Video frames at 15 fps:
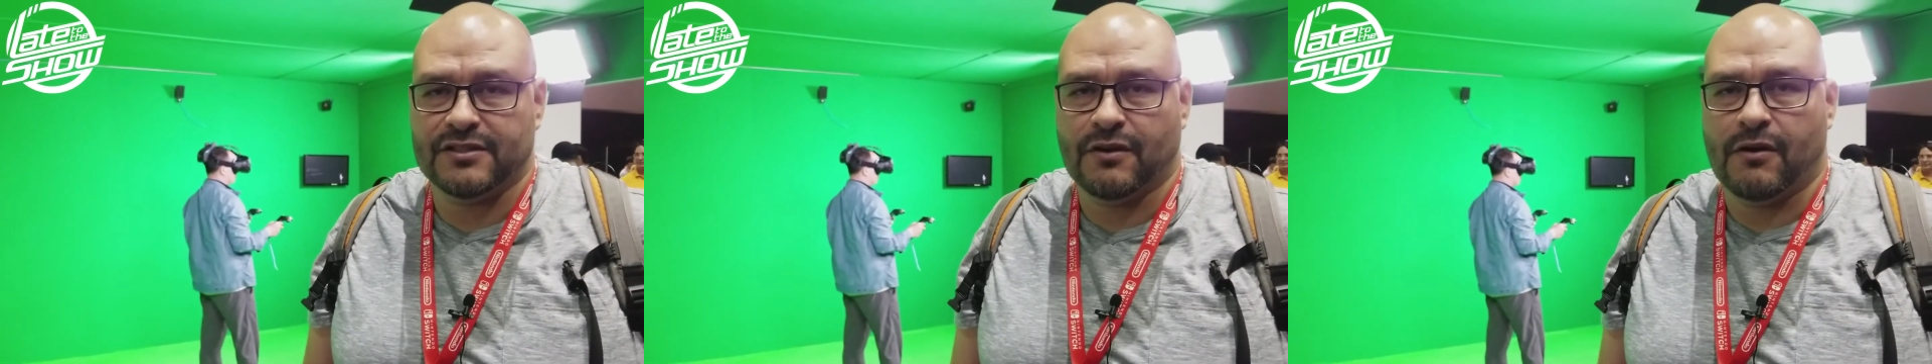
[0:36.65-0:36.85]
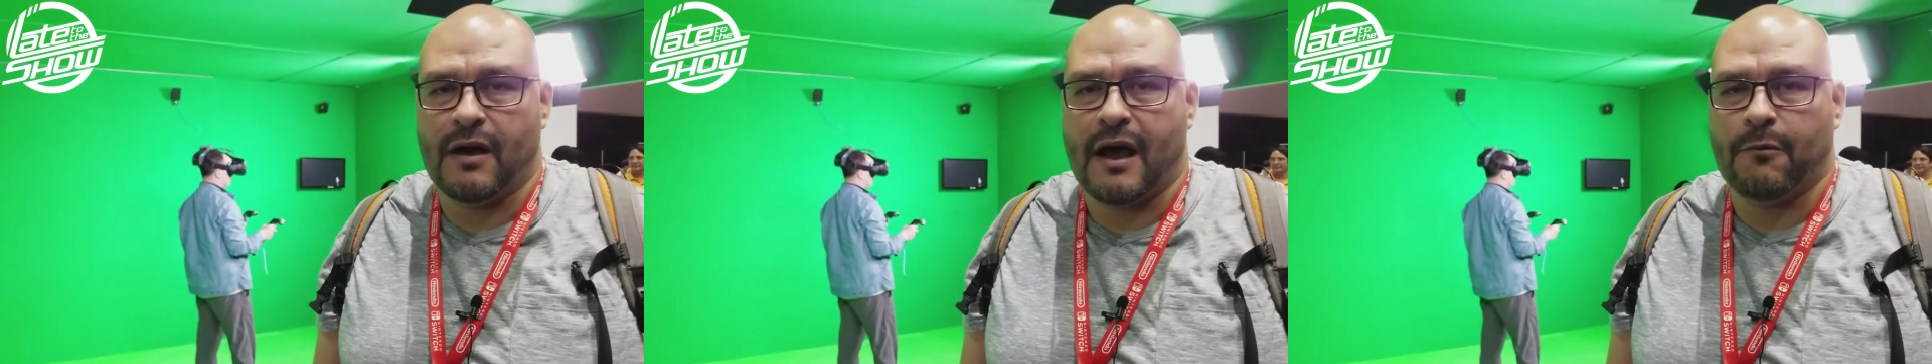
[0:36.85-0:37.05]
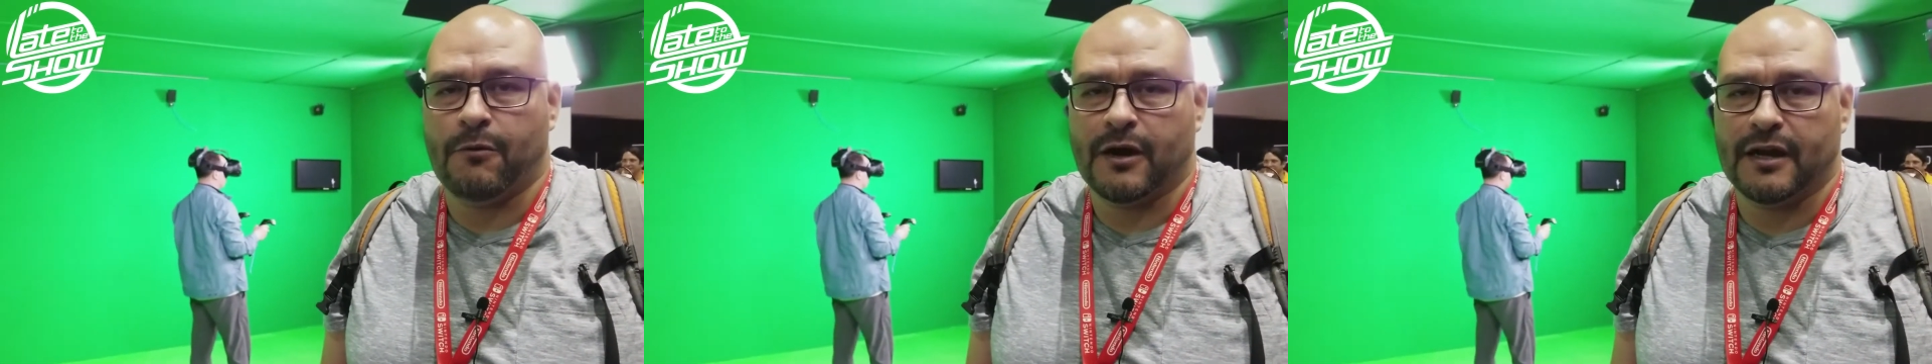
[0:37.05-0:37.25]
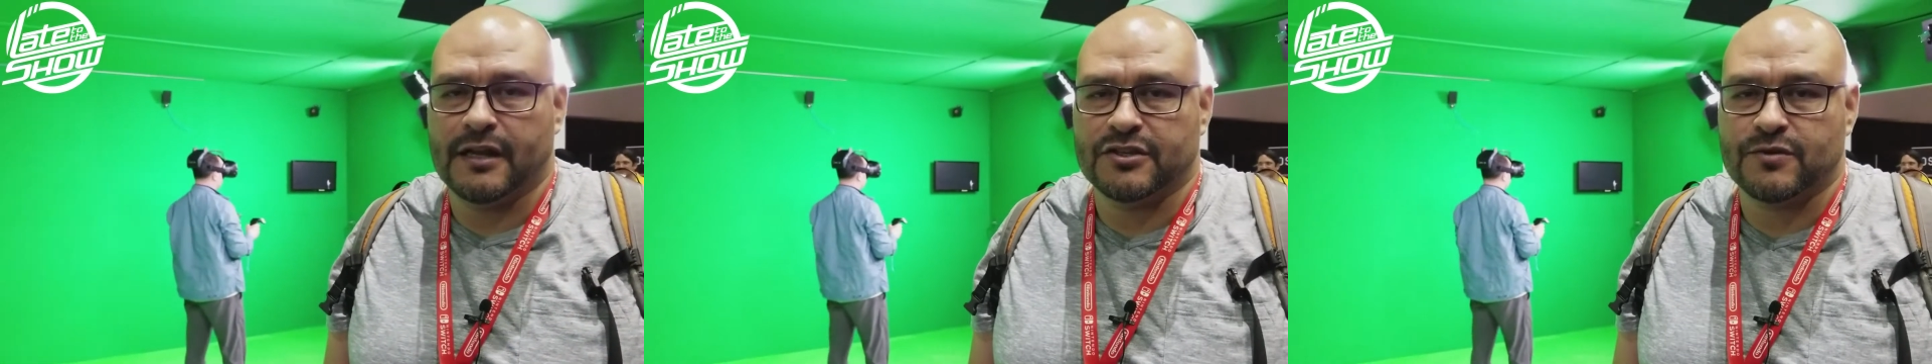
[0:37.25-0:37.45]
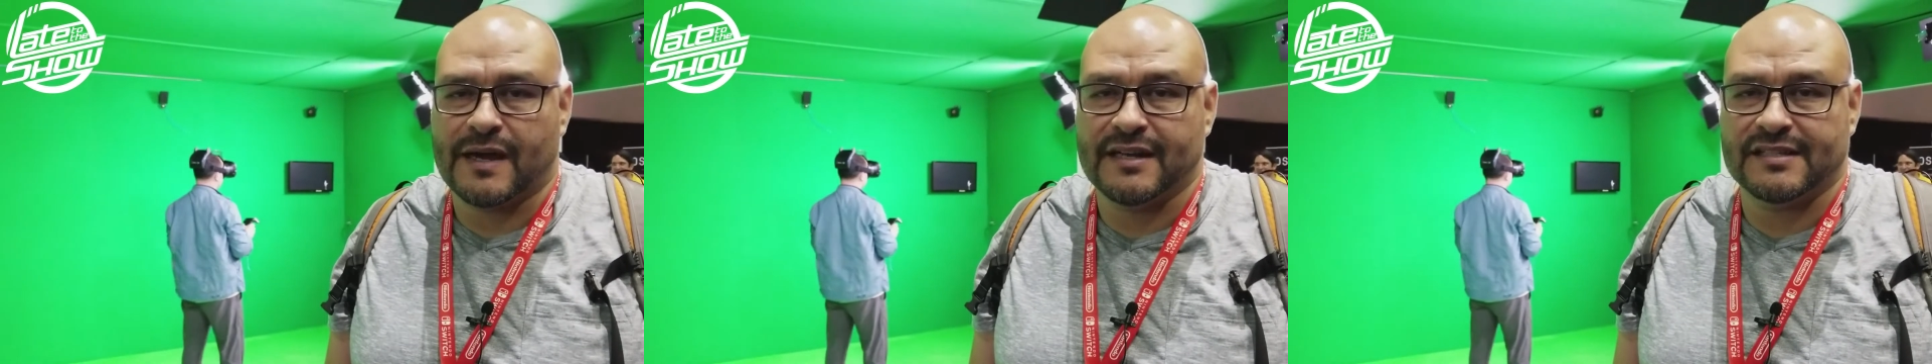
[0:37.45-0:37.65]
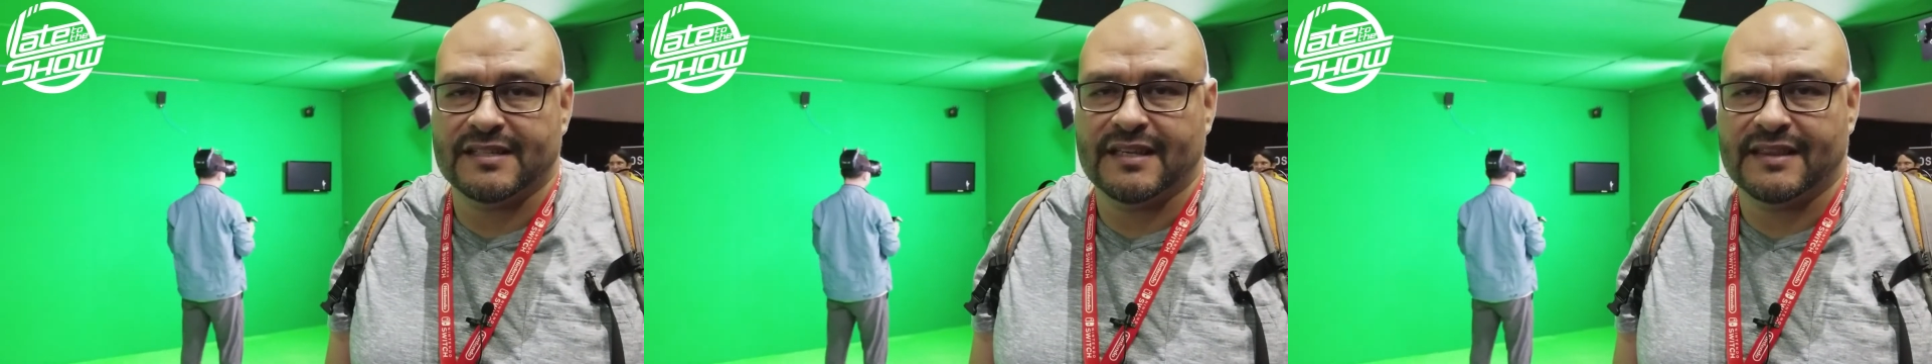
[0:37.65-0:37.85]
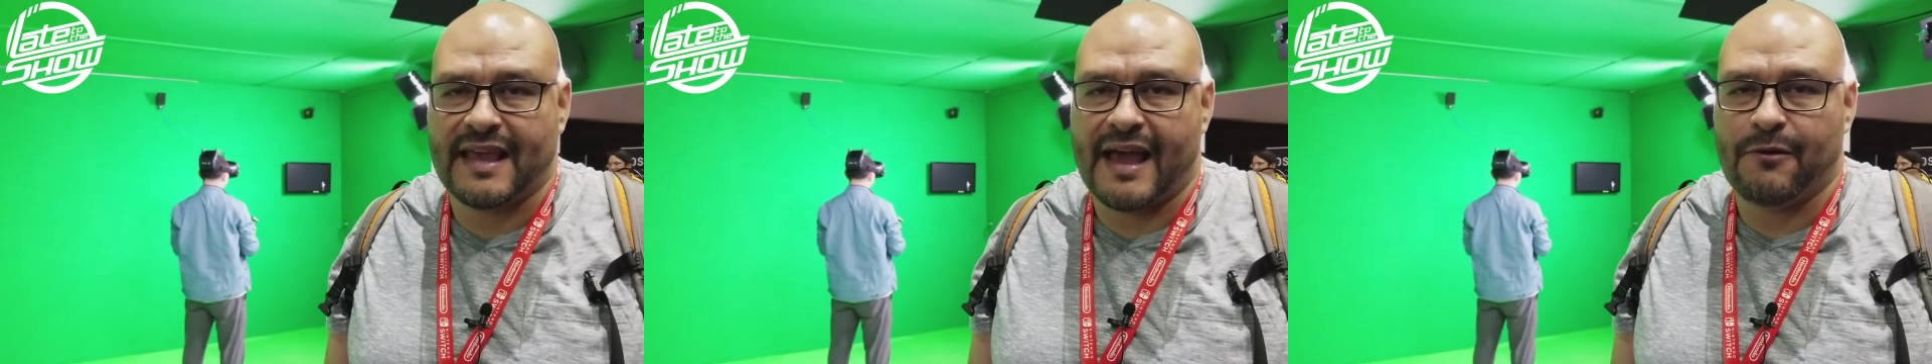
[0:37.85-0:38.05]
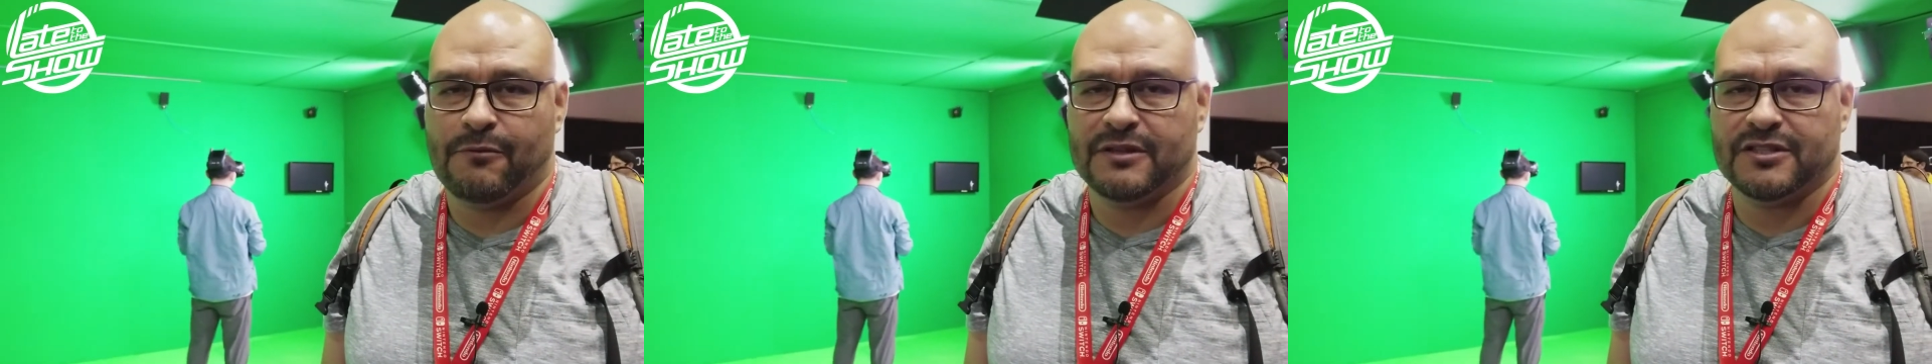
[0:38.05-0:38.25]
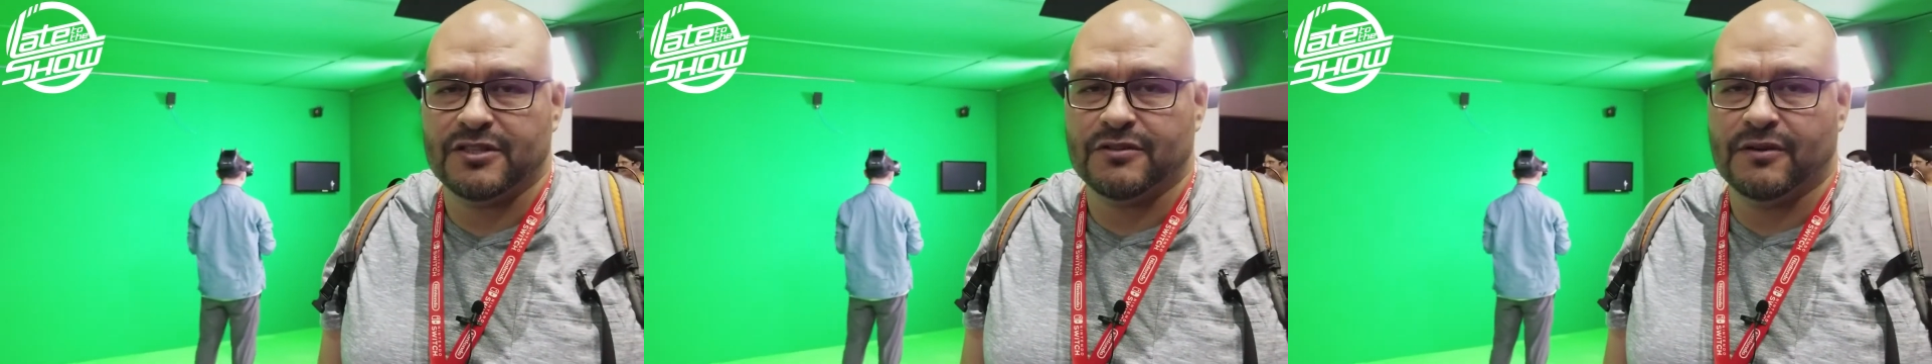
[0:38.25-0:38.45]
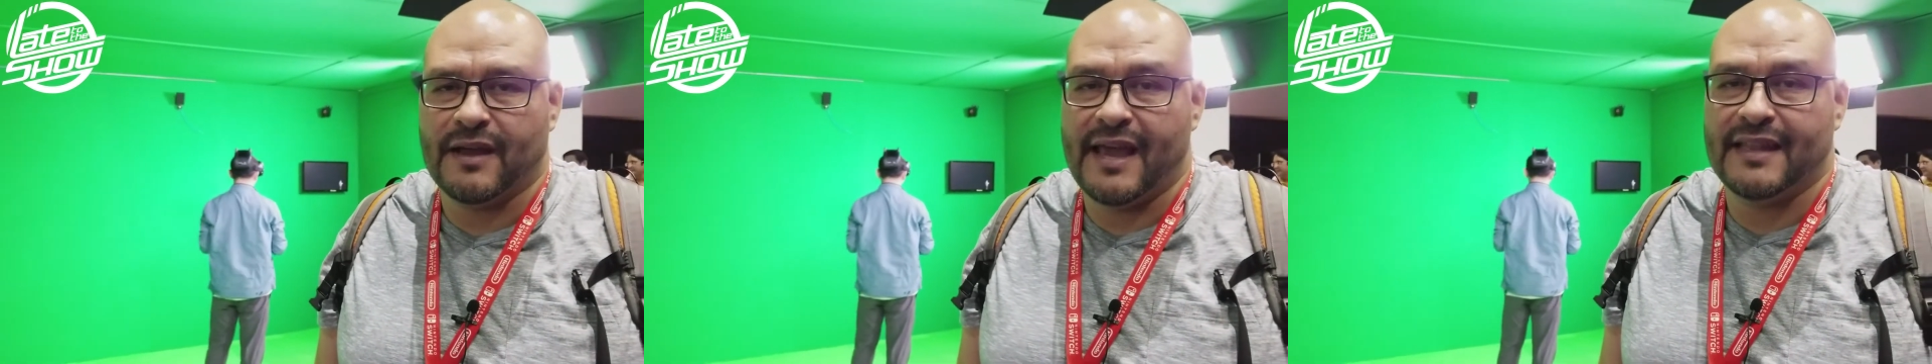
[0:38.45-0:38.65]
So uh, we're going to try to see that one too.